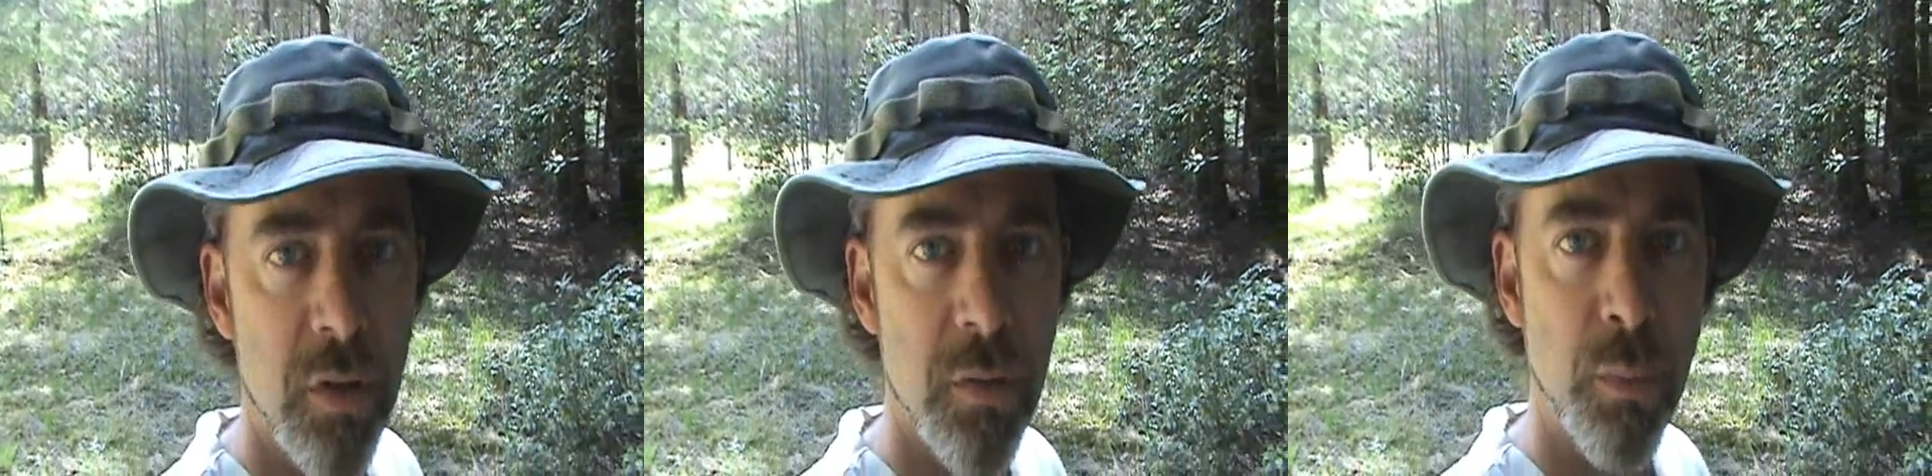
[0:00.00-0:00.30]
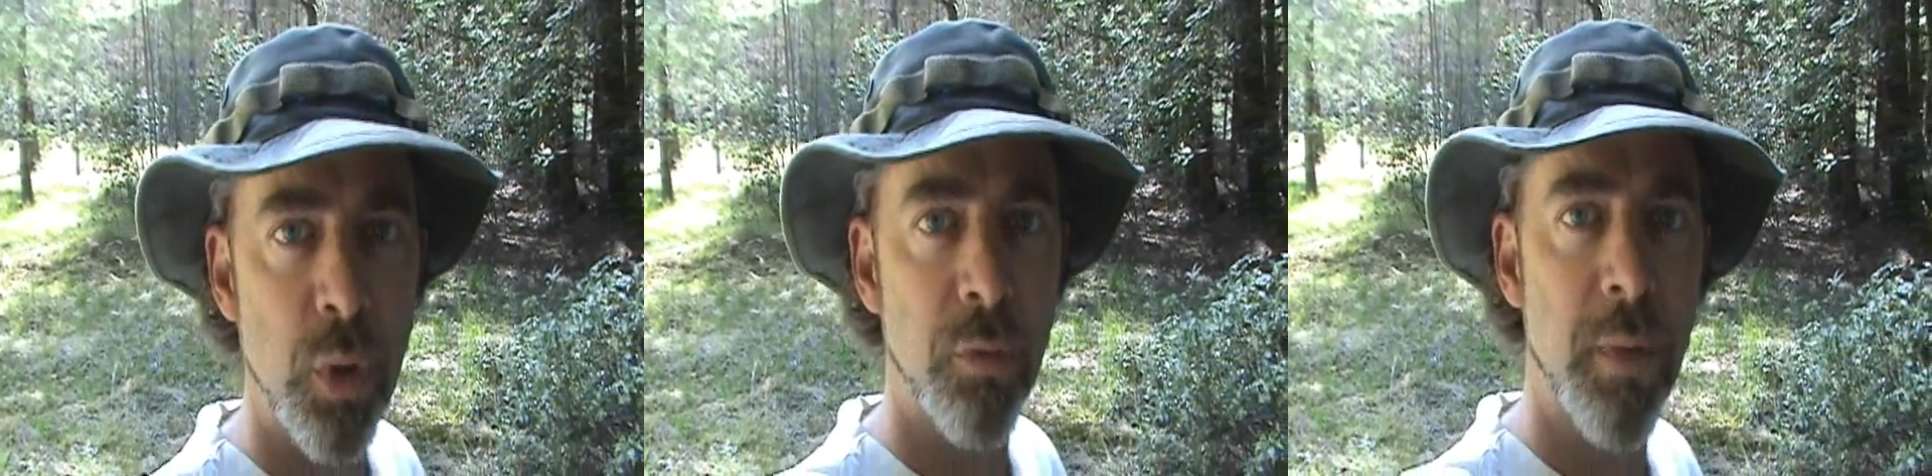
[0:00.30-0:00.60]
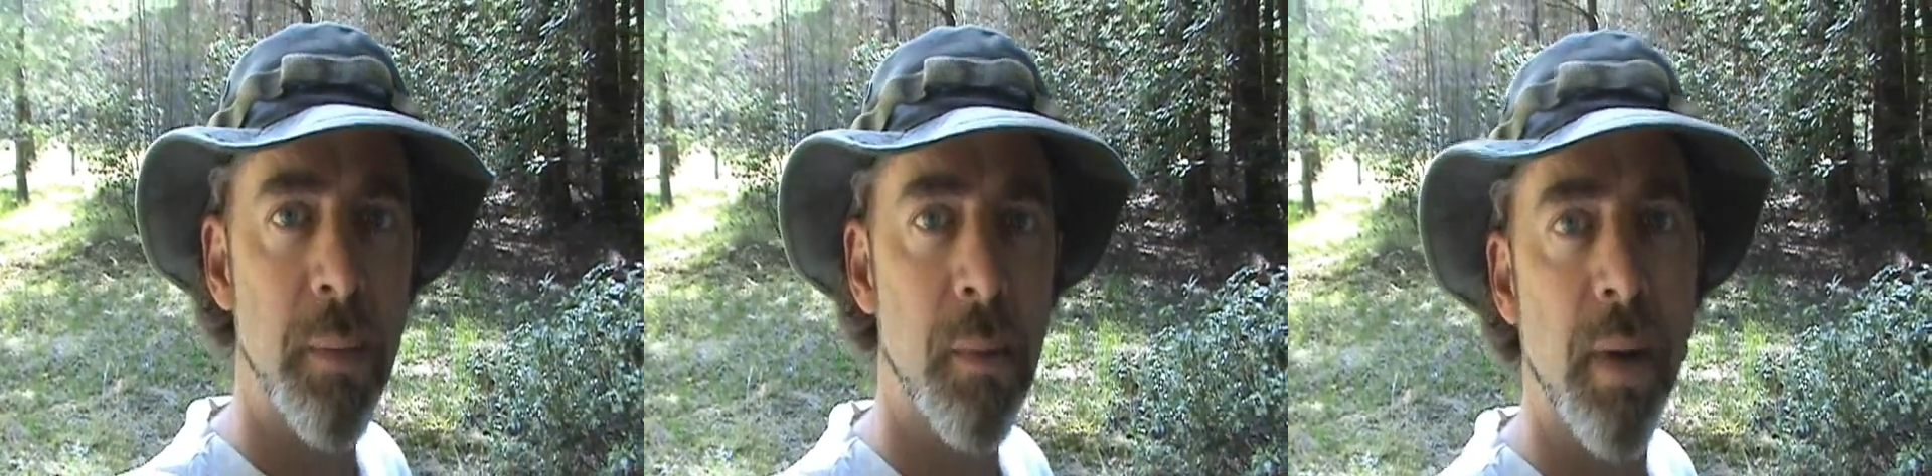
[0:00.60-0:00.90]
She's moved
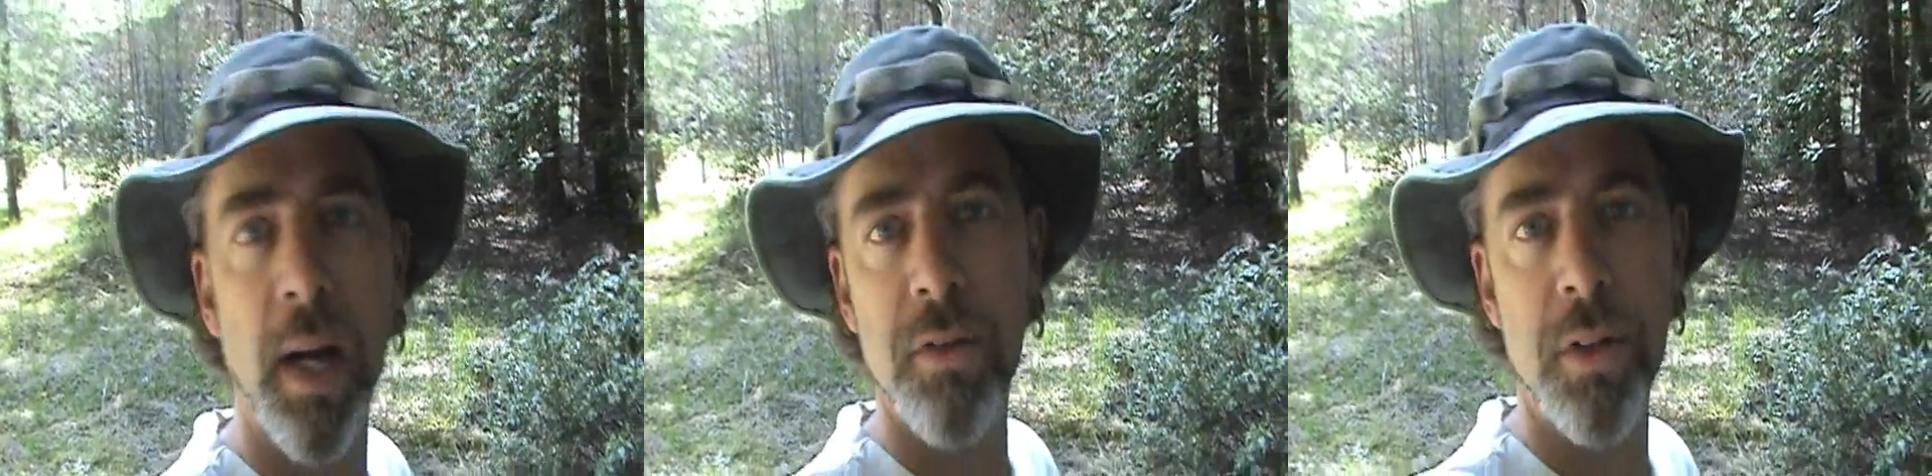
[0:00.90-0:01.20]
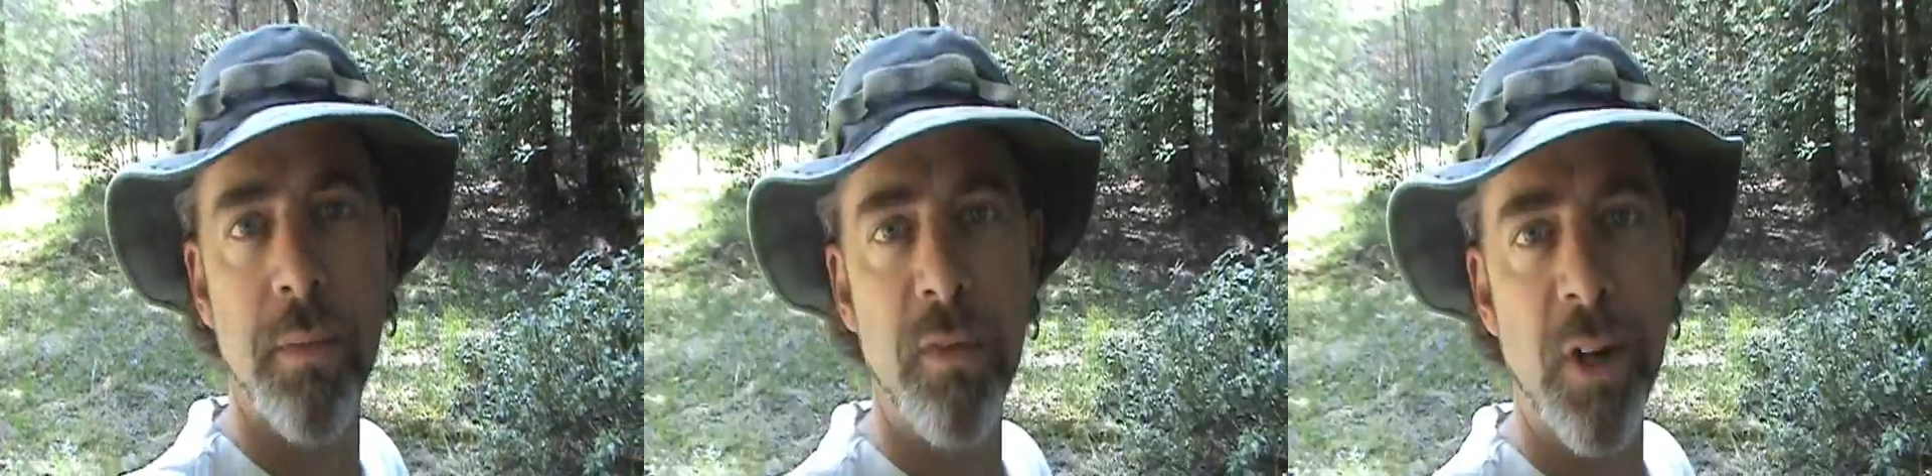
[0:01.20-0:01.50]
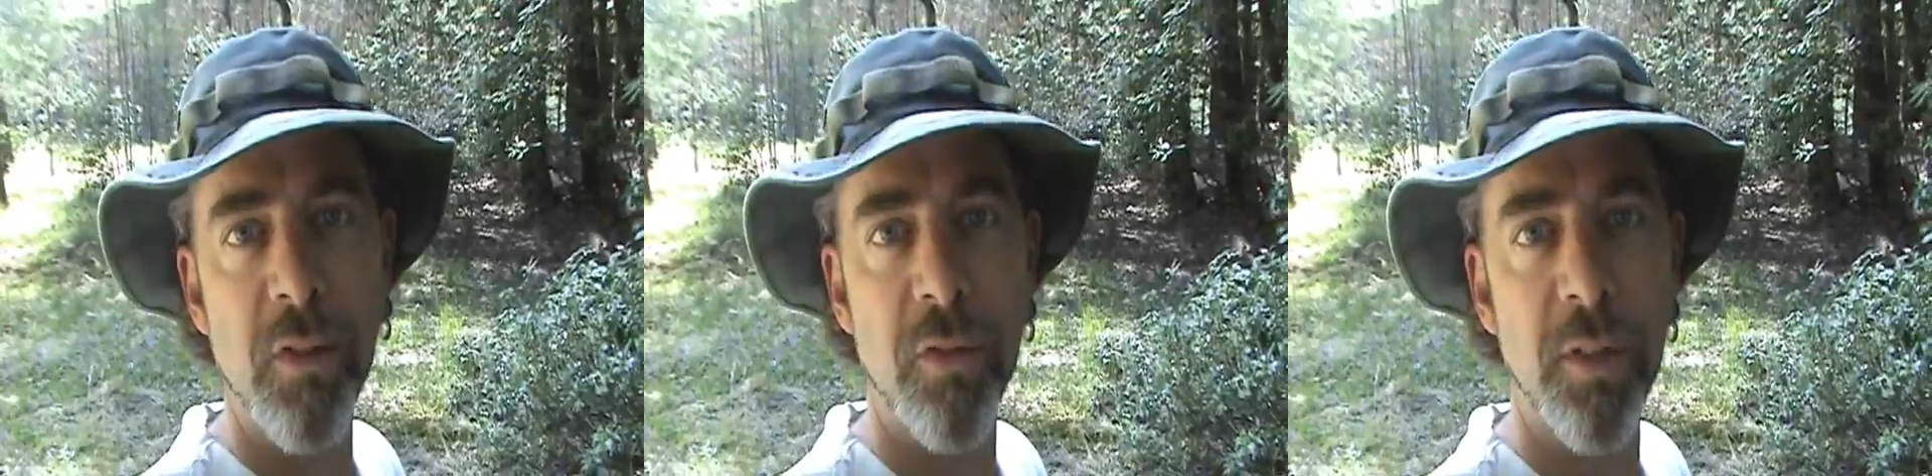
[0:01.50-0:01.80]
maybe about
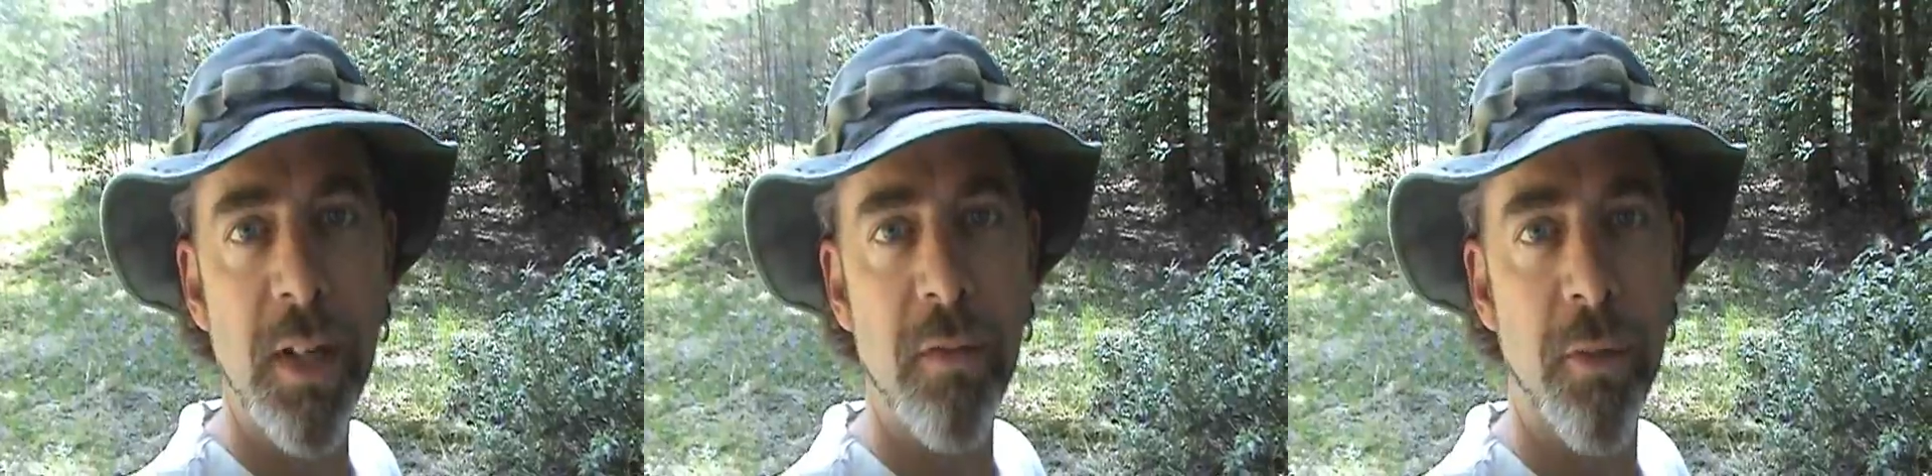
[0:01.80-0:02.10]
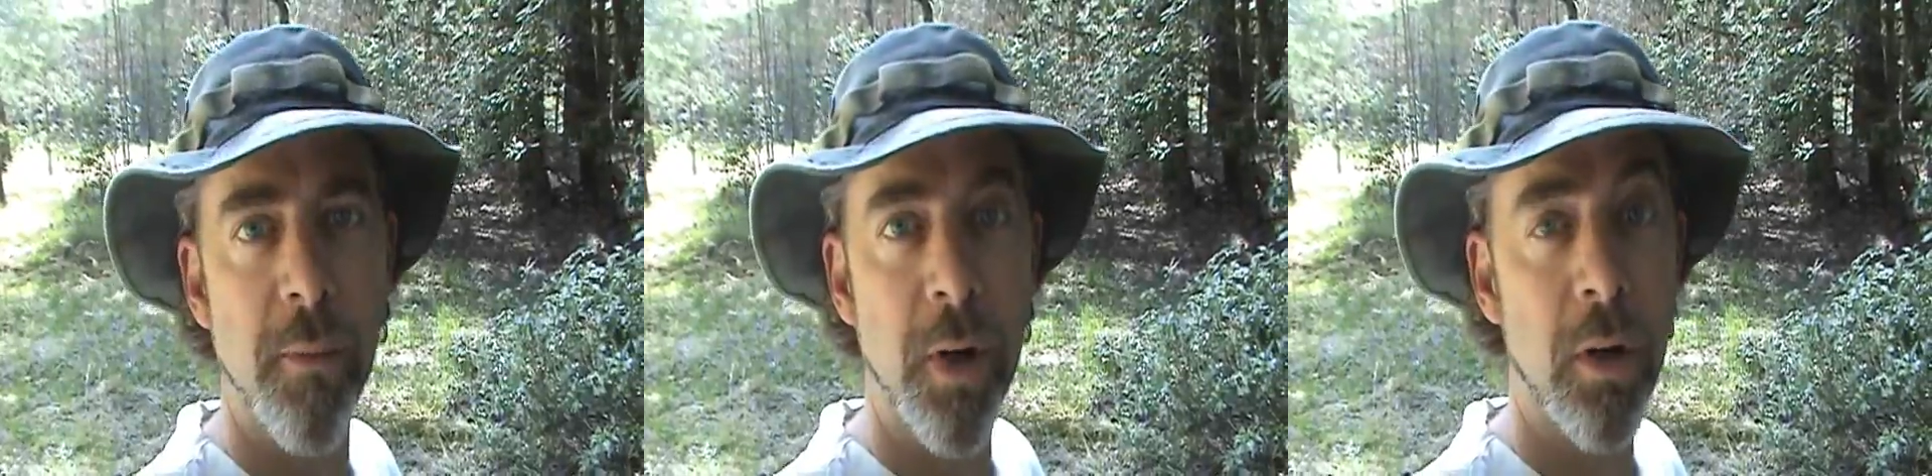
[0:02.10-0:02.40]
75 feet from